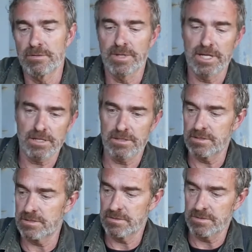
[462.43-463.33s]
marked
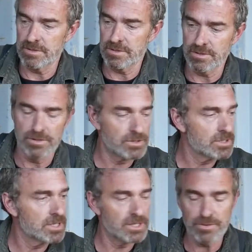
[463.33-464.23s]
to suit
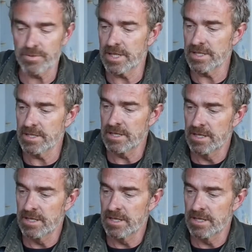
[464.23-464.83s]
each one.